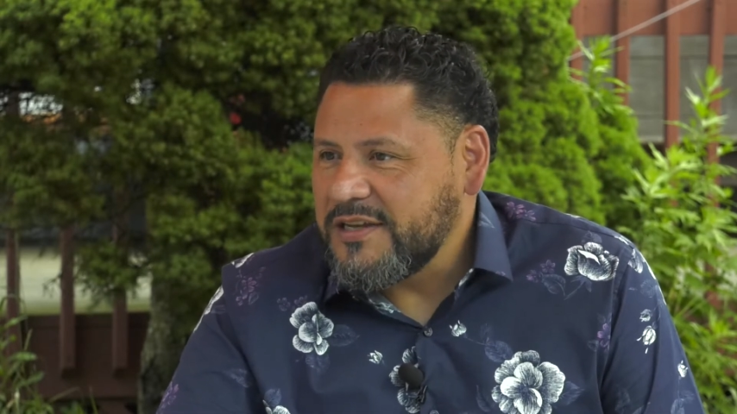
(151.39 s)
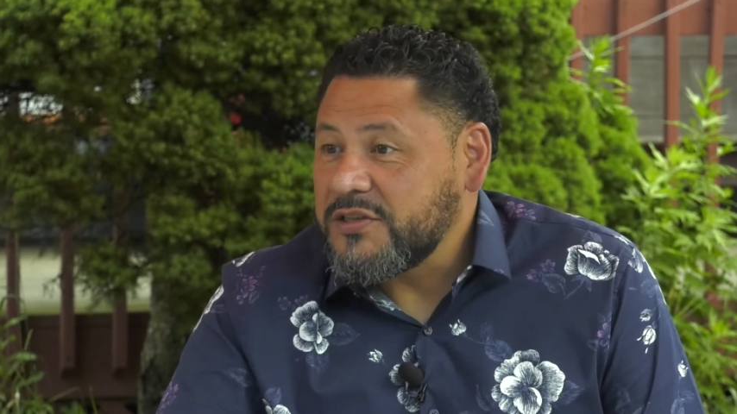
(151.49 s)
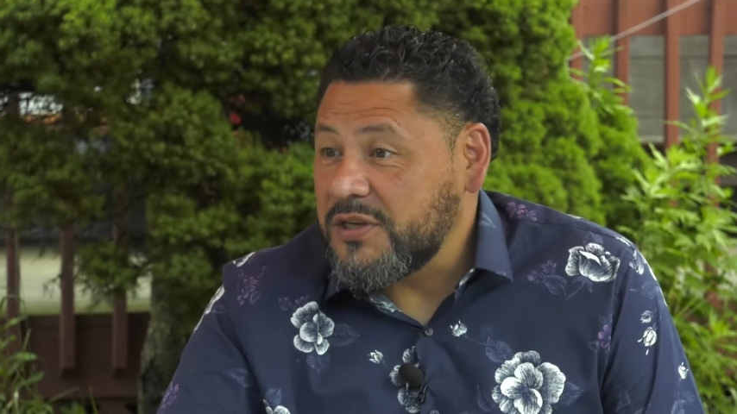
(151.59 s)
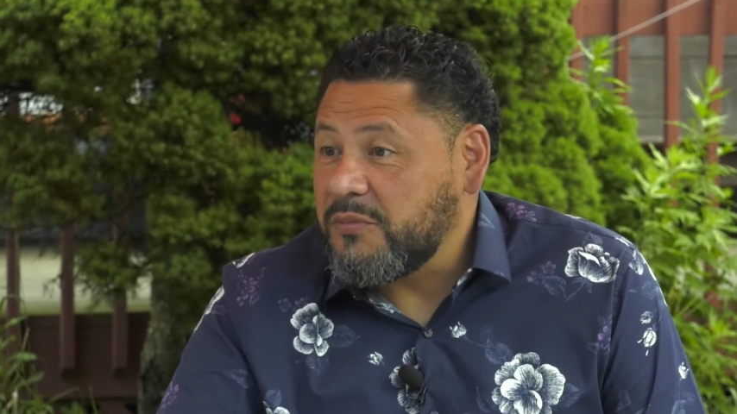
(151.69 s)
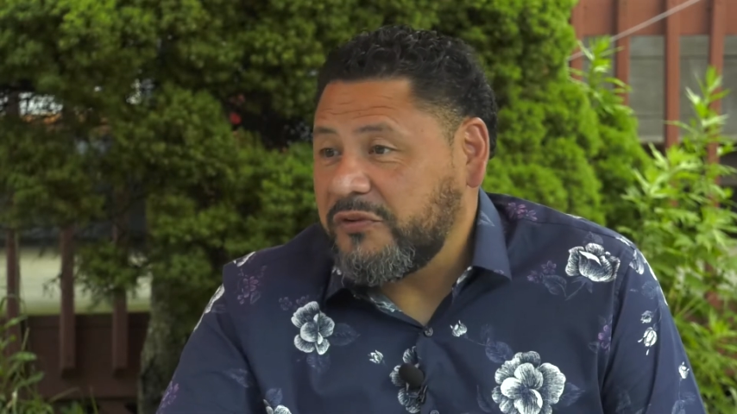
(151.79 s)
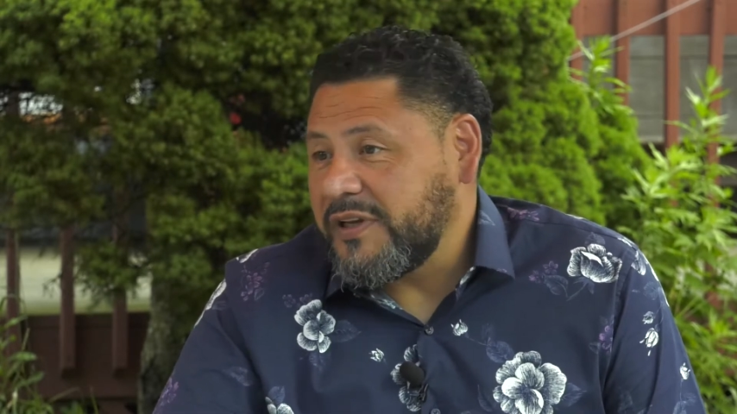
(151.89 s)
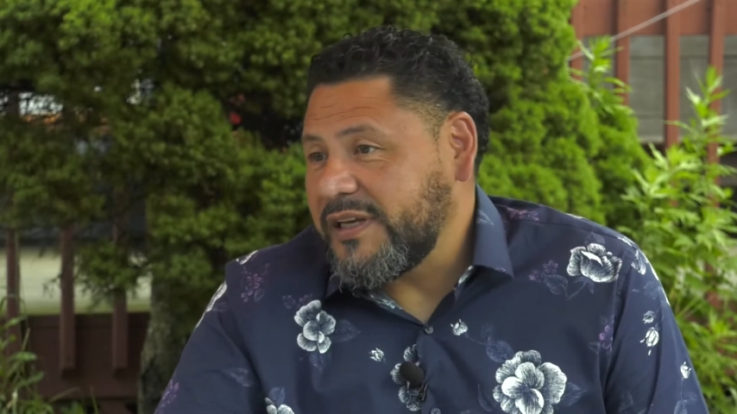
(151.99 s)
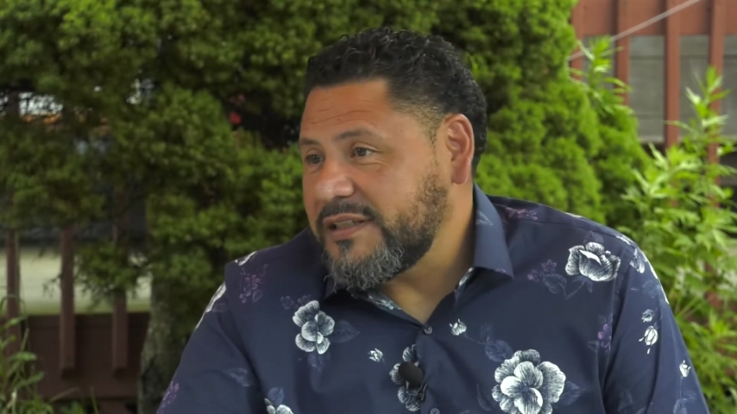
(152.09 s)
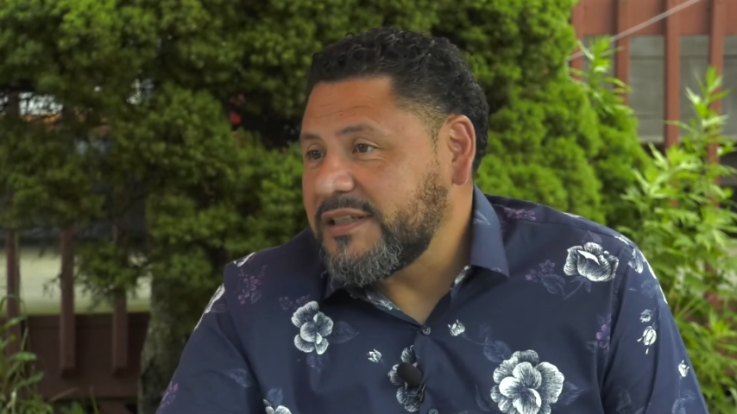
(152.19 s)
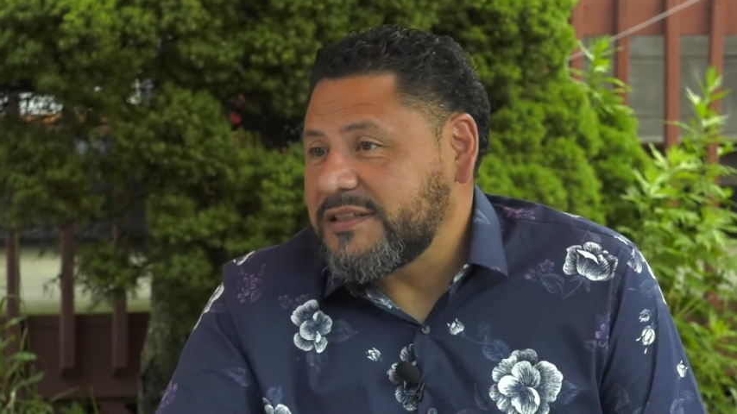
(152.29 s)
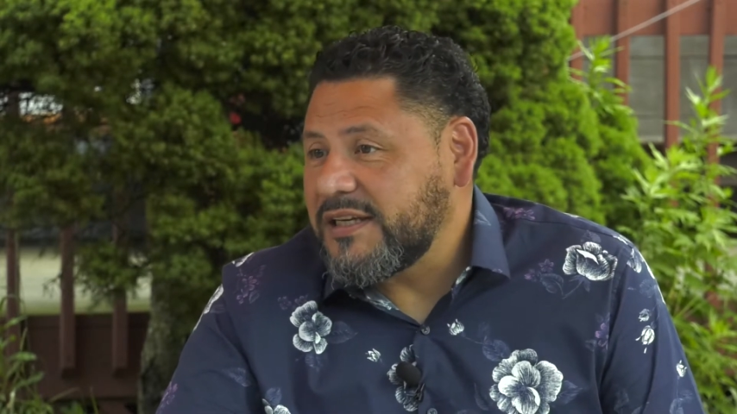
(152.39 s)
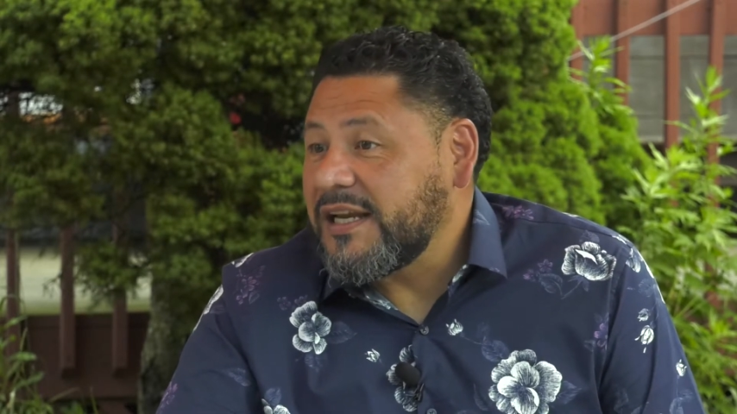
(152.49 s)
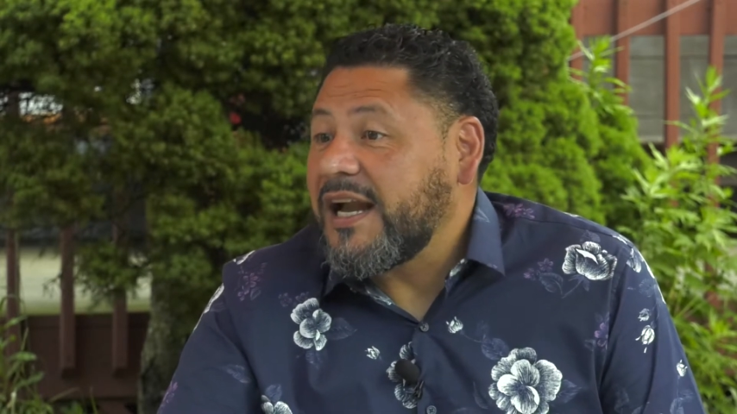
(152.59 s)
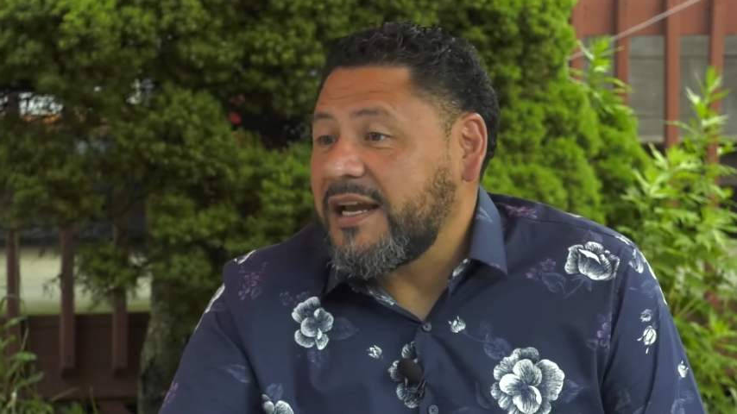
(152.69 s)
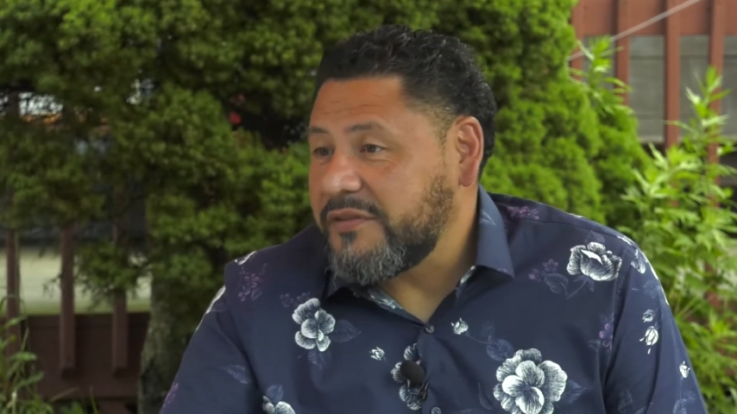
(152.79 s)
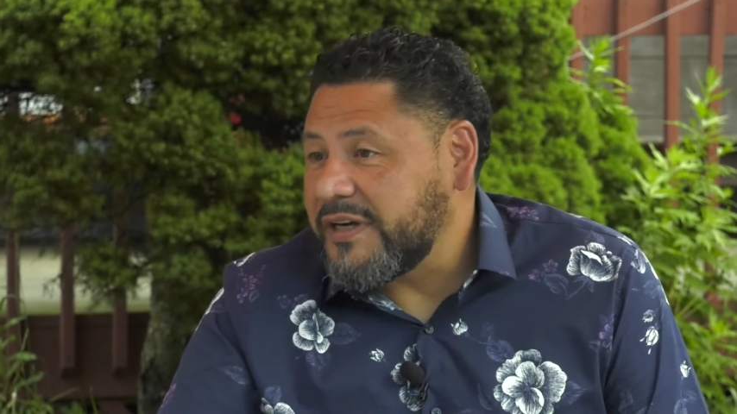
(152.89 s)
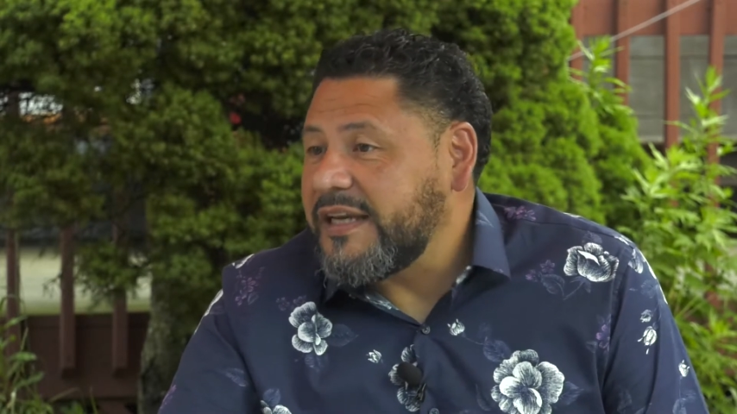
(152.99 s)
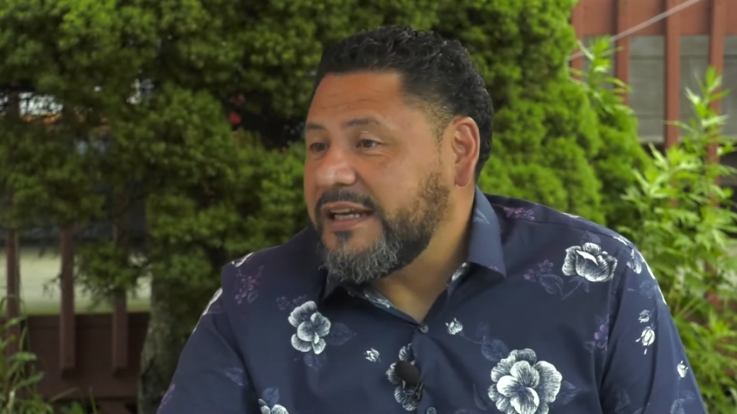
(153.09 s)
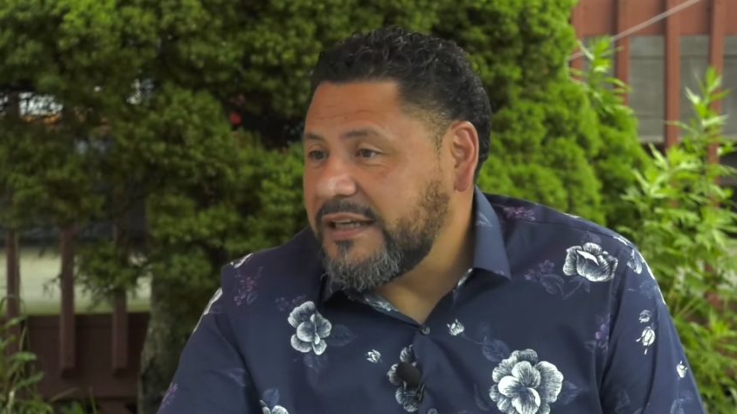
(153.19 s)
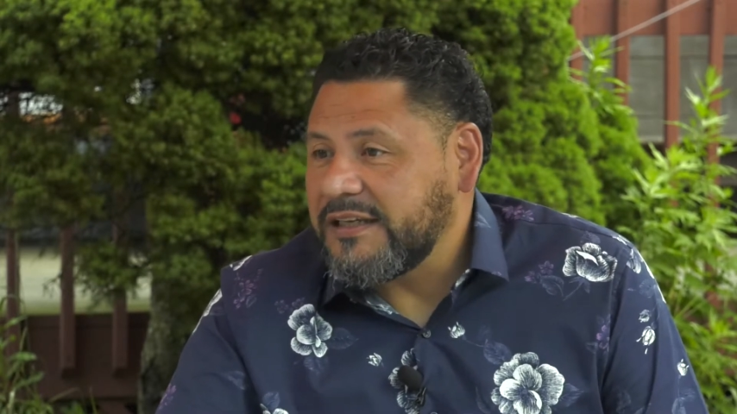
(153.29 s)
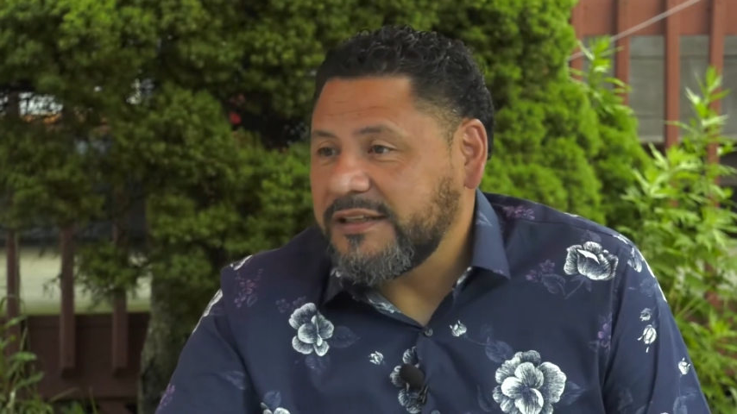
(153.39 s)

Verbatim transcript: some of it is, is kind of a need.